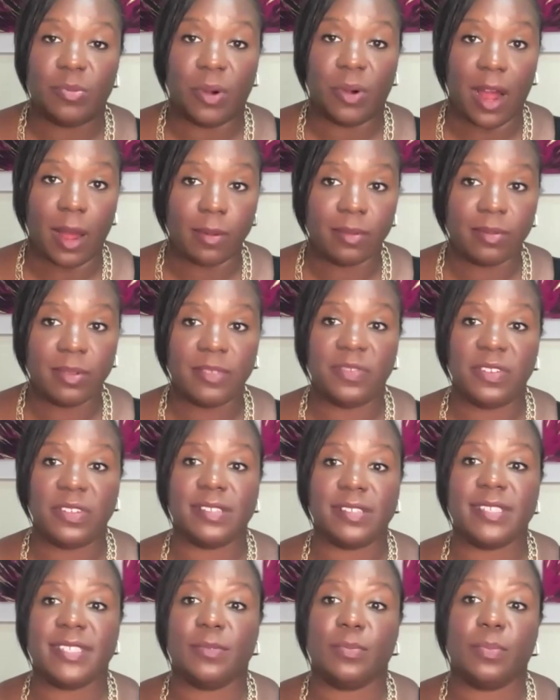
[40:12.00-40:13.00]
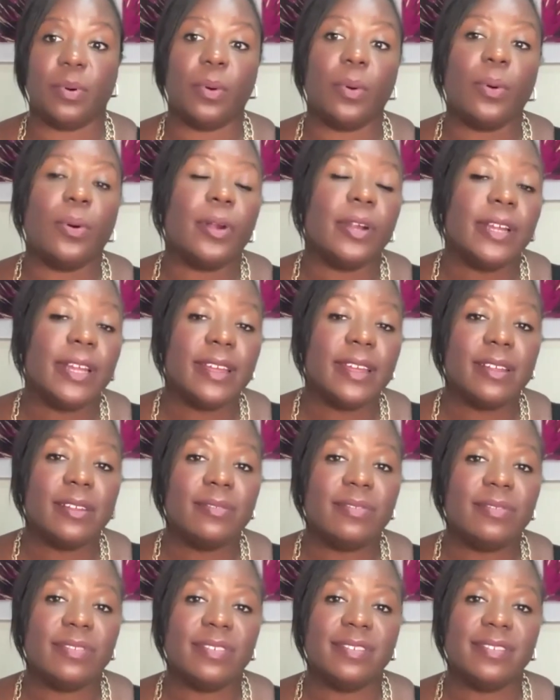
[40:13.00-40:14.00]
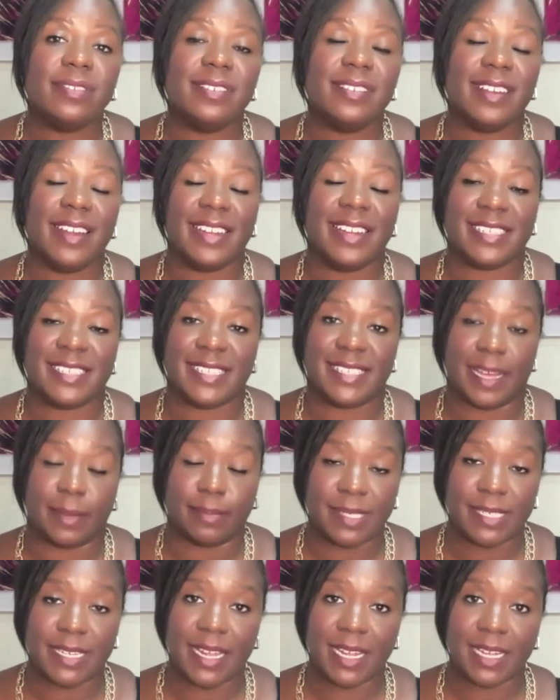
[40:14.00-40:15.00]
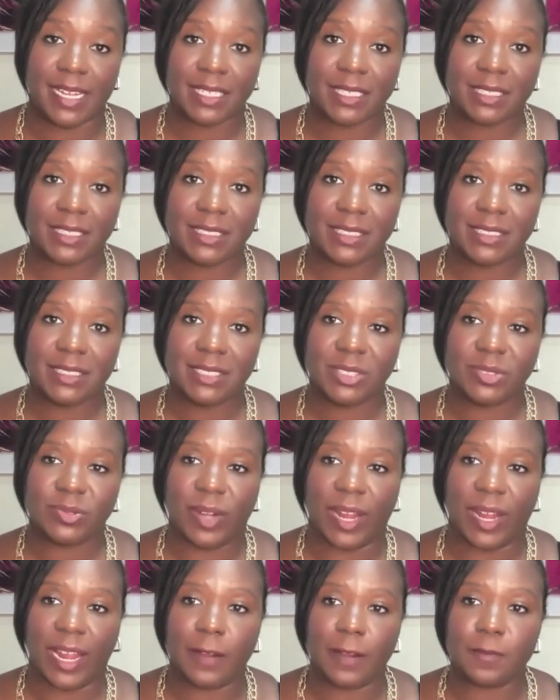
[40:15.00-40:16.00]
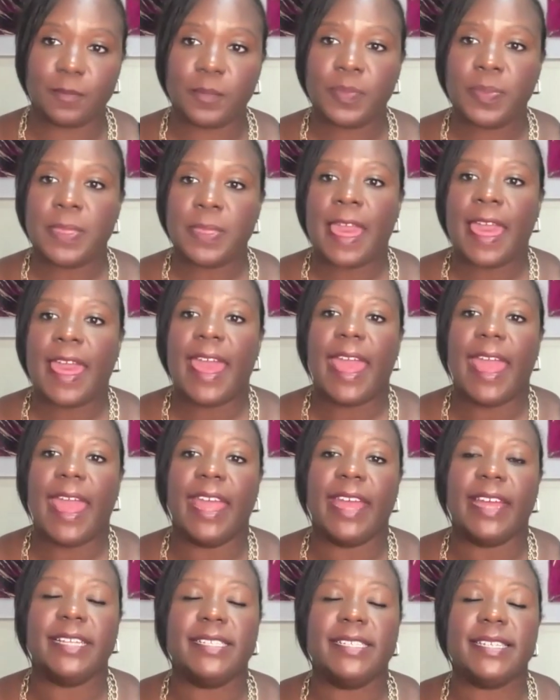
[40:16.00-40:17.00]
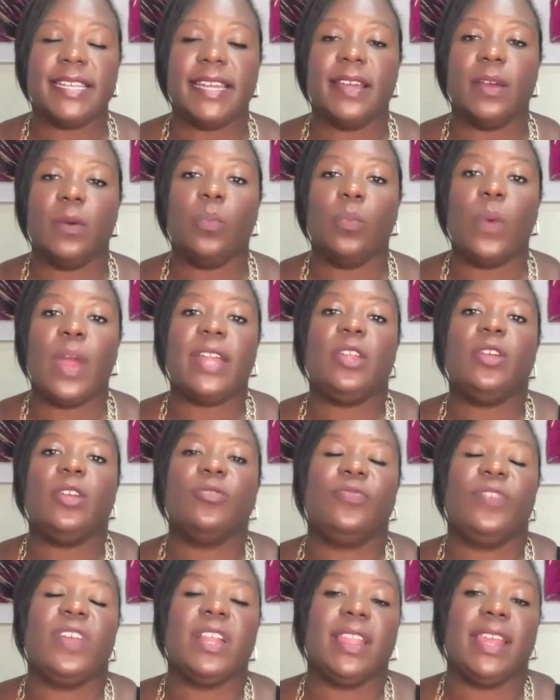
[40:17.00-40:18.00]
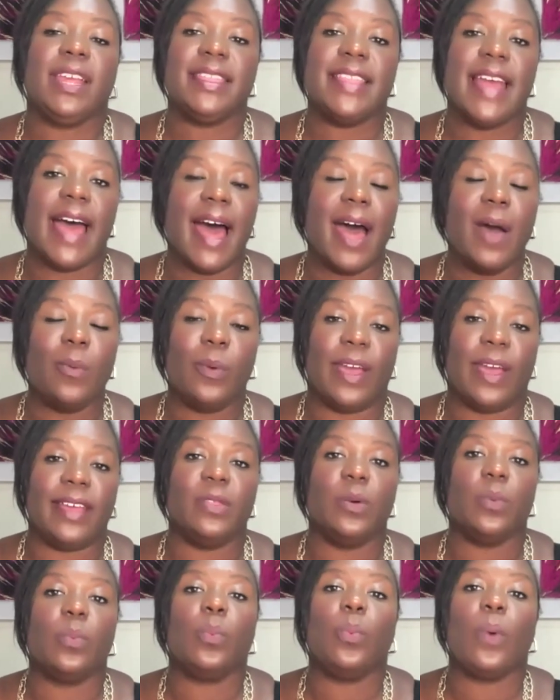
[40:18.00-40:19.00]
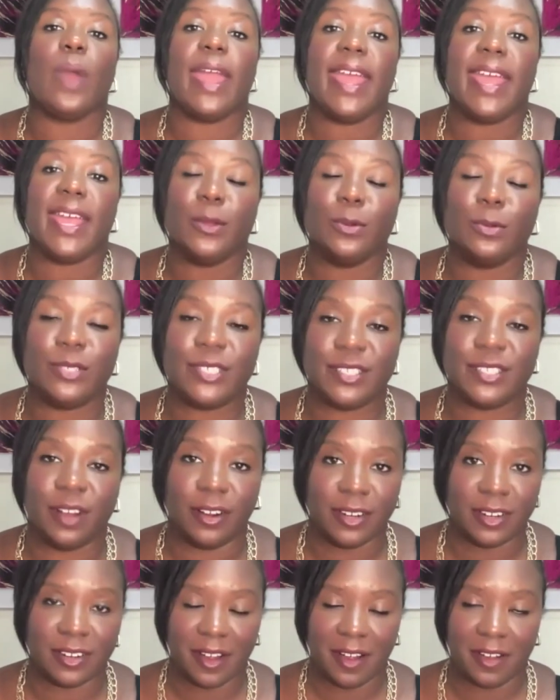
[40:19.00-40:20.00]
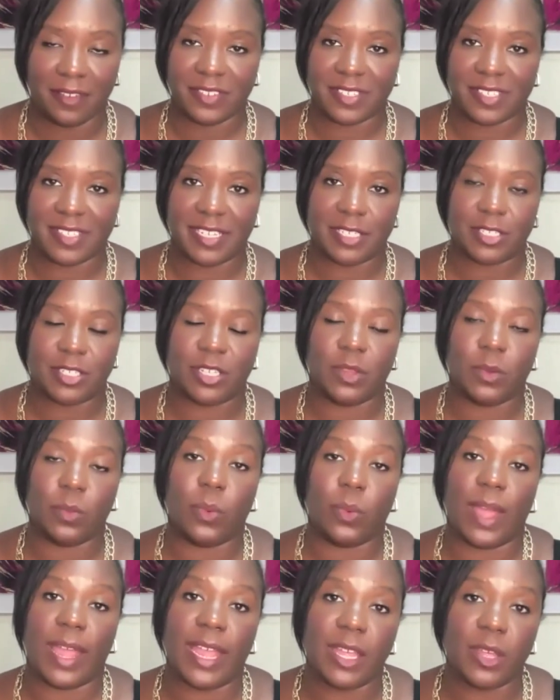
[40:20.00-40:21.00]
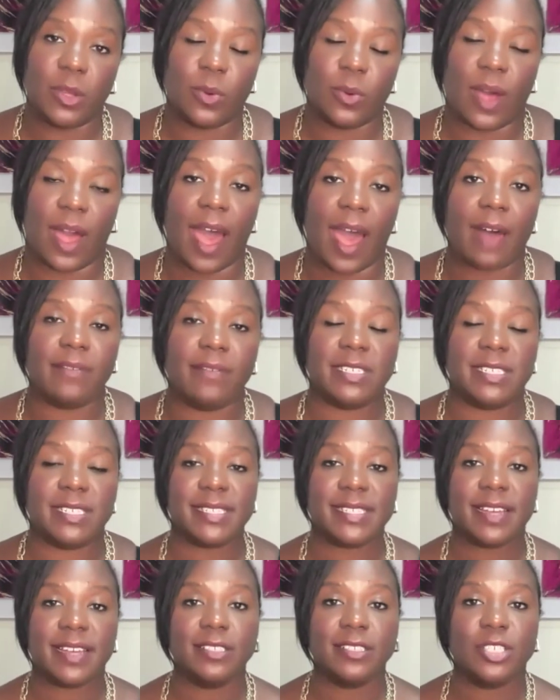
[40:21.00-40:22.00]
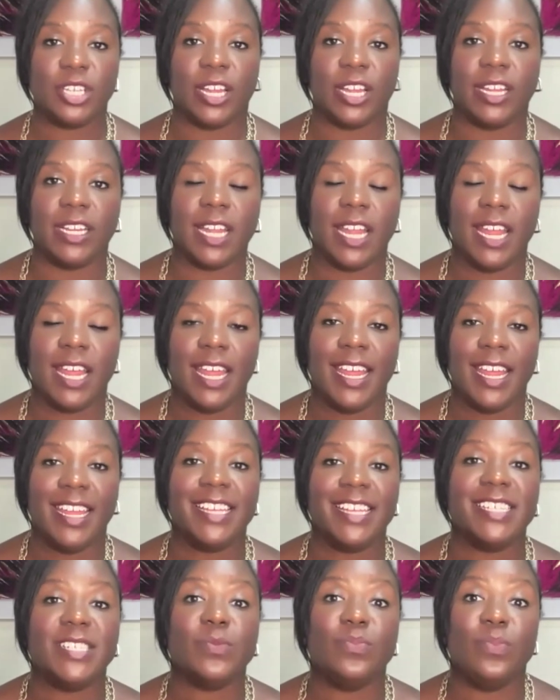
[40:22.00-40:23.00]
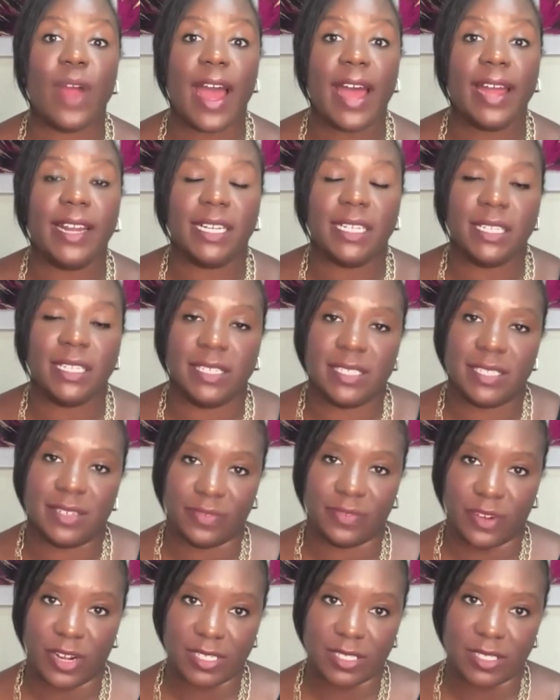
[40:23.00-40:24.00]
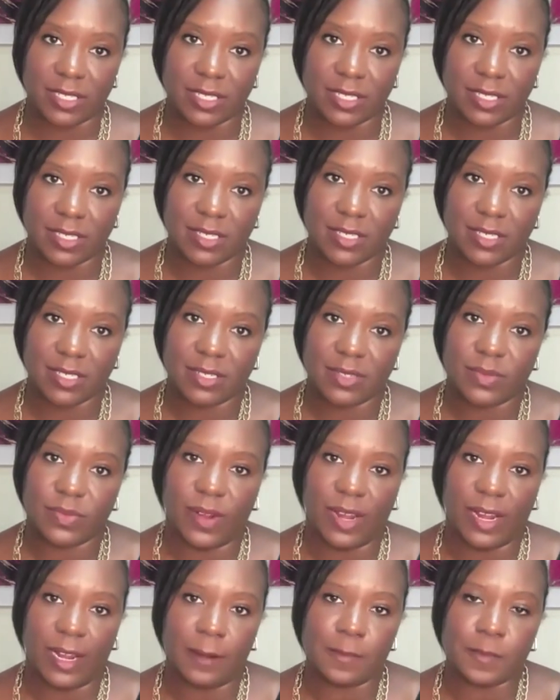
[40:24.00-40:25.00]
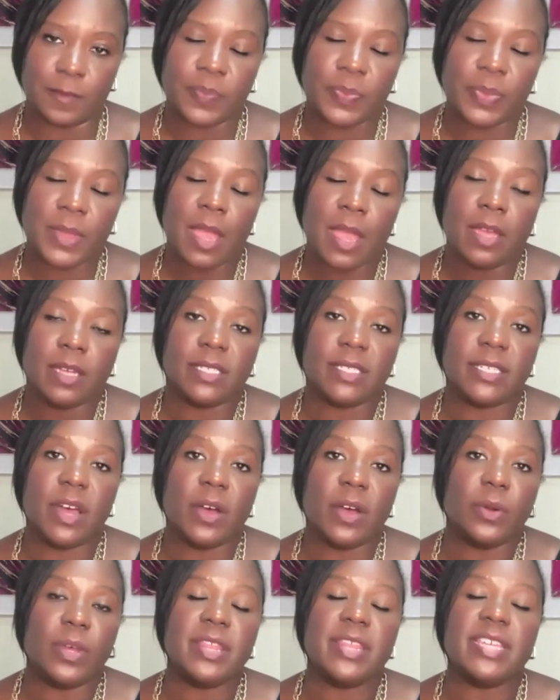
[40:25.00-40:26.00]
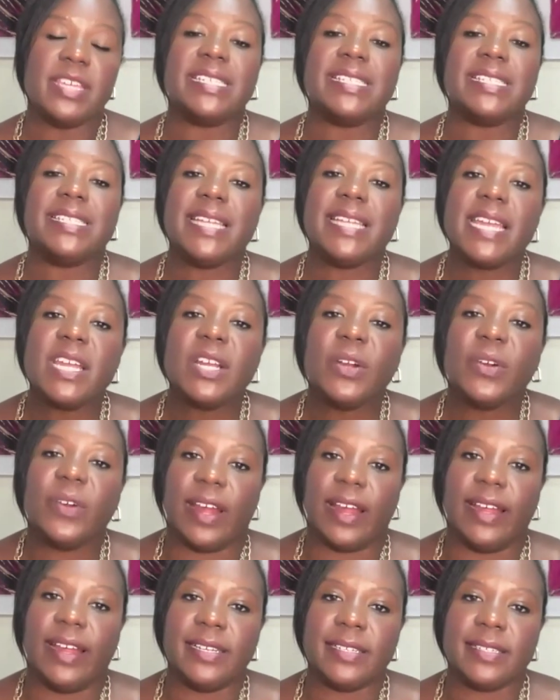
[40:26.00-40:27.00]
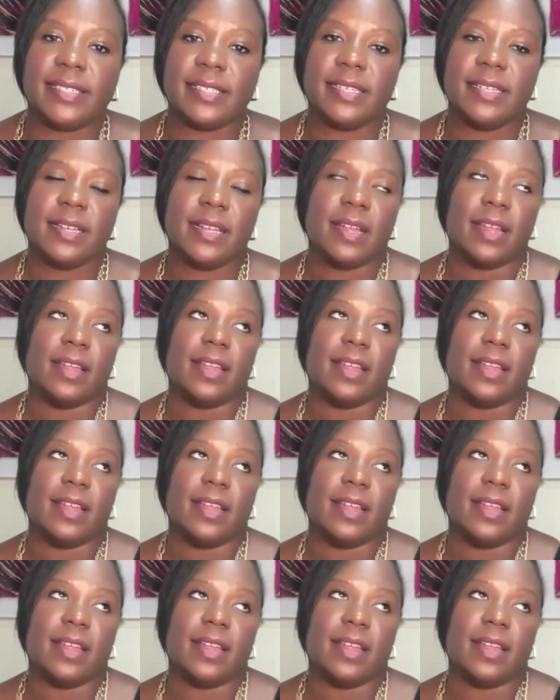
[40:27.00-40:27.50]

probably feels supportive accepting, right? And when you're feeling that way, the way you start a conversation, the way you have a discussion is radically different, right? So, the secret